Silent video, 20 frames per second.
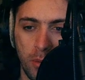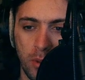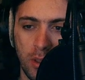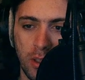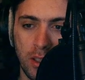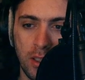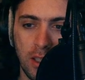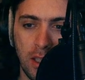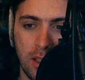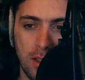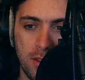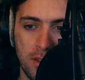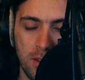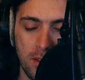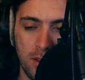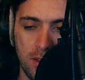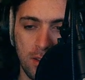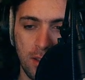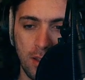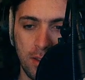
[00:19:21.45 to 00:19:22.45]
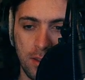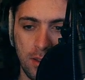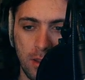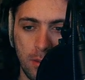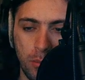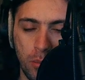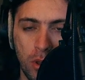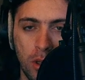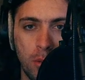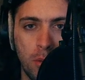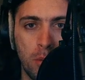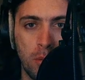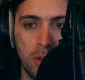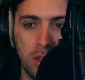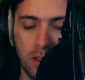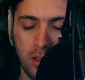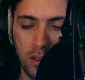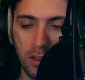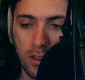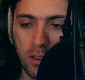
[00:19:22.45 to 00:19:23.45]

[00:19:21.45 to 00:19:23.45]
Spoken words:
a kick synthesizer, probably.